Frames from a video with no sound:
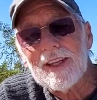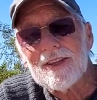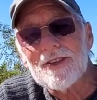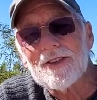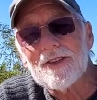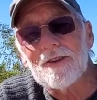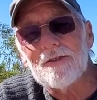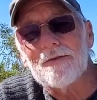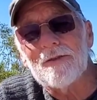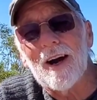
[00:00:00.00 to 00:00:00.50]

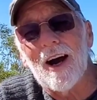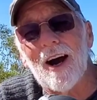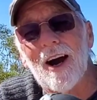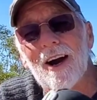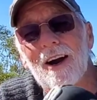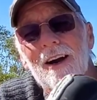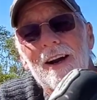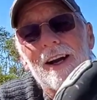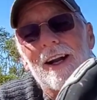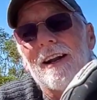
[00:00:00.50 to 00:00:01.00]
so
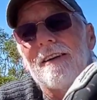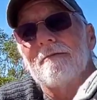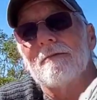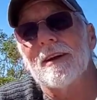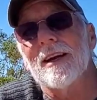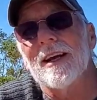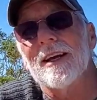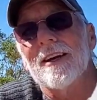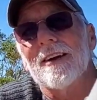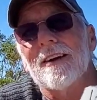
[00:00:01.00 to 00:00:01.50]
far, and
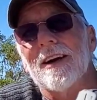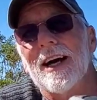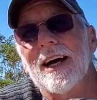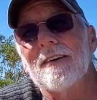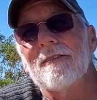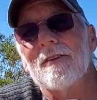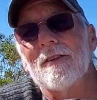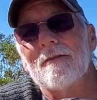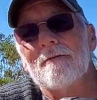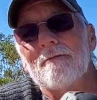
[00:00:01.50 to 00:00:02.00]
you know, I
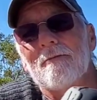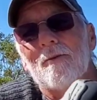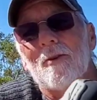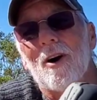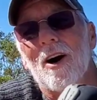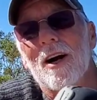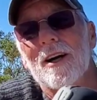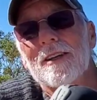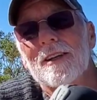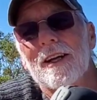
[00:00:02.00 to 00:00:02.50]
haven't
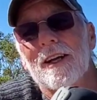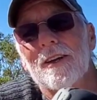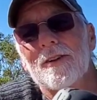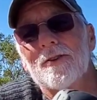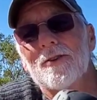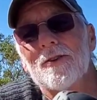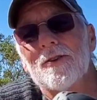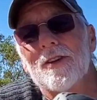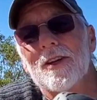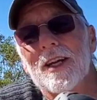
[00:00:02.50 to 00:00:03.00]
walked. I'll
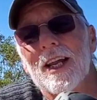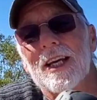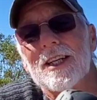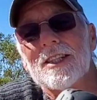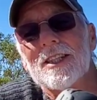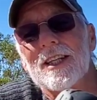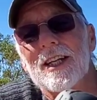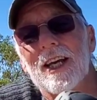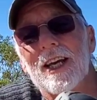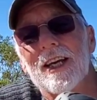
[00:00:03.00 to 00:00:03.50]
do the
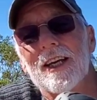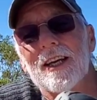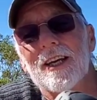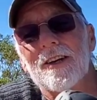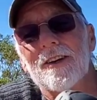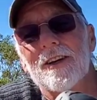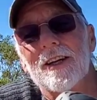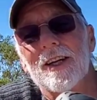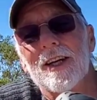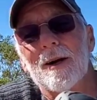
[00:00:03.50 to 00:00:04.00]
next leg
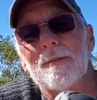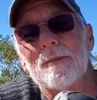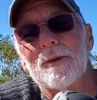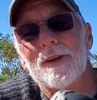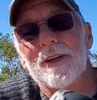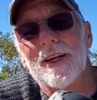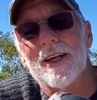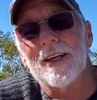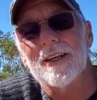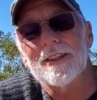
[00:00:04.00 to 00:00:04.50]
here in a couple
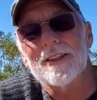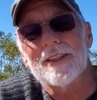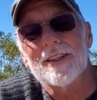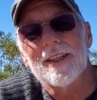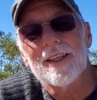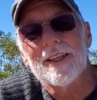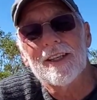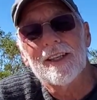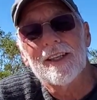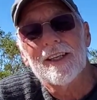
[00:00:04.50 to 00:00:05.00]
days,
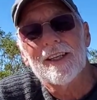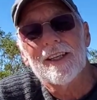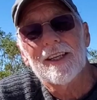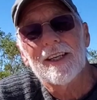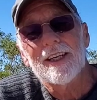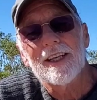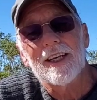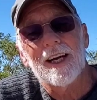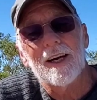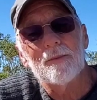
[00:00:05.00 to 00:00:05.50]

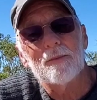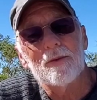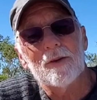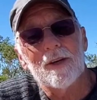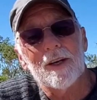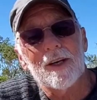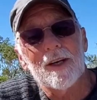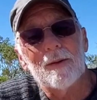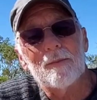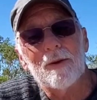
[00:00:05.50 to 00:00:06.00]
and I'll put
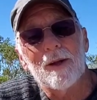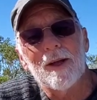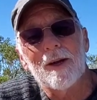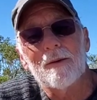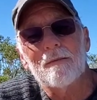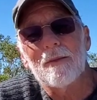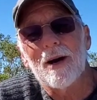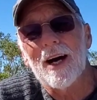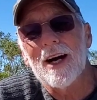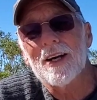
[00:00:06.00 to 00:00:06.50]
a couple
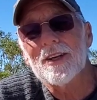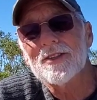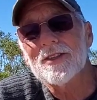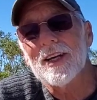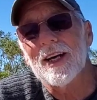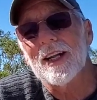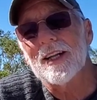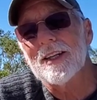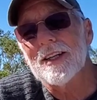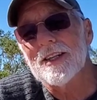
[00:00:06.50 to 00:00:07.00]
100 miles
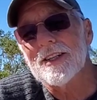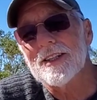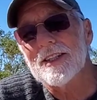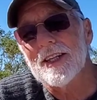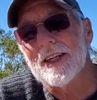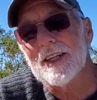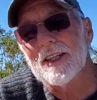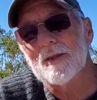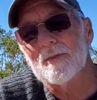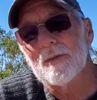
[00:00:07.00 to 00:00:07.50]
on these
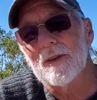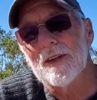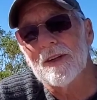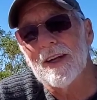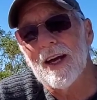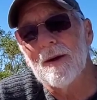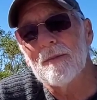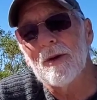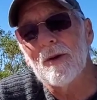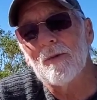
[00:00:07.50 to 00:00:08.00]
things. But
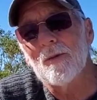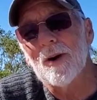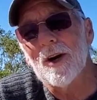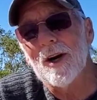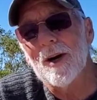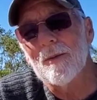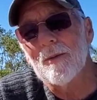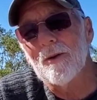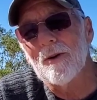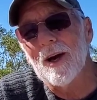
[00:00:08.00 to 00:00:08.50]
I've been
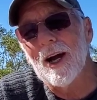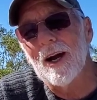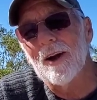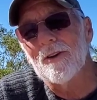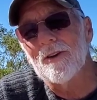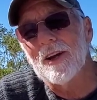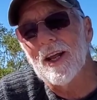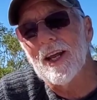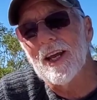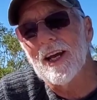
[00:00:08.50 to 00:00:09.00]
wearing them
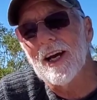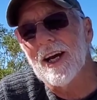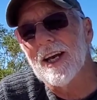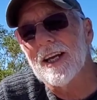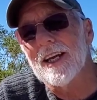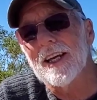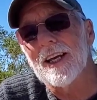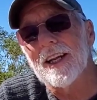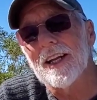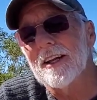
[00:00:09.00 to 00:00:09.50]
around day
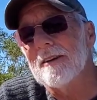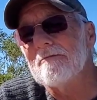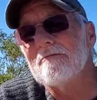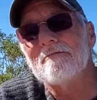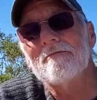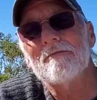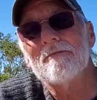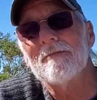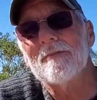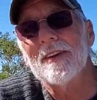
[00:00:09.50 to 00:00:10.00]
hiking,
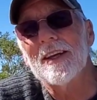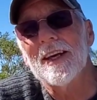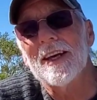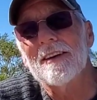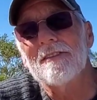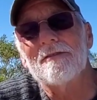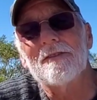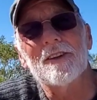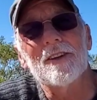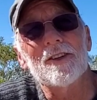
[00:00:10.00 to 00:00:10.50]
and
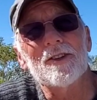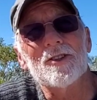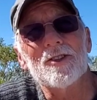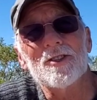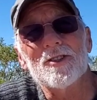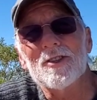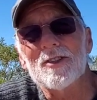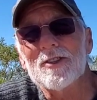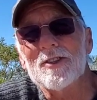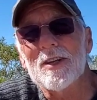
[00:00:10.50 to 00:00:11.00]
they feel
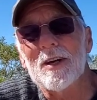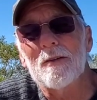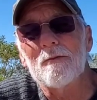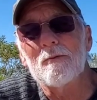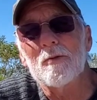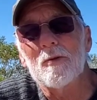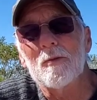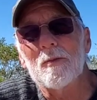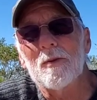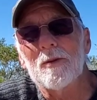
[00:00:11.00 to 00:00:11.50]
just as
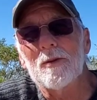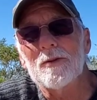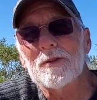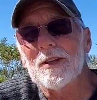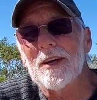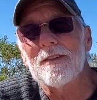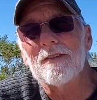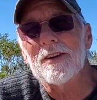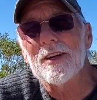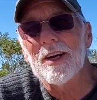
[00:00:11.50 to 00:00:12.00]
comfortable as
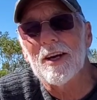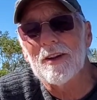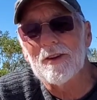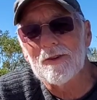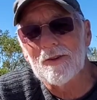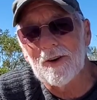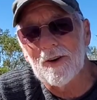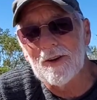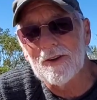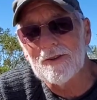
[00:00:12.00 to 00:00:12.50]
every
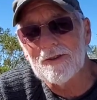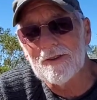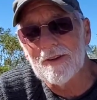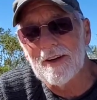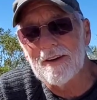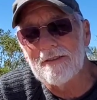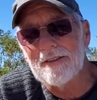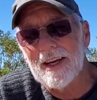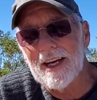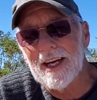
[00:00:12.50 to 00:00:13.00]
other
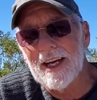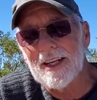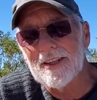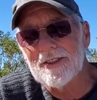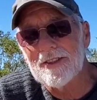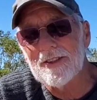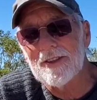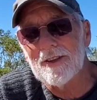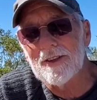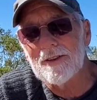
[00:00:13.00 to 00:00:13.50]
Ultra I've had.
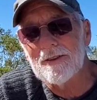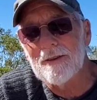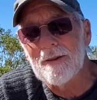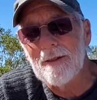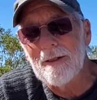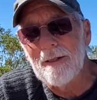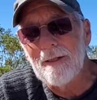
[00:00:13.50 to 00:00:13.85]
So